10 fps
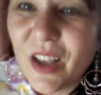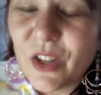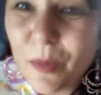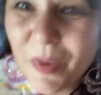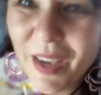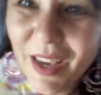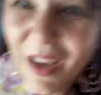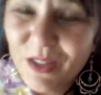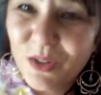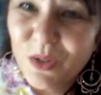To be
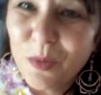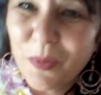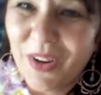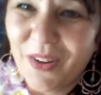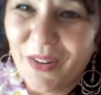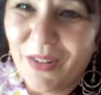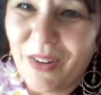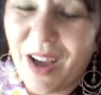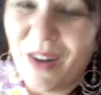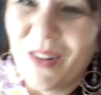a superhero
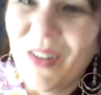now,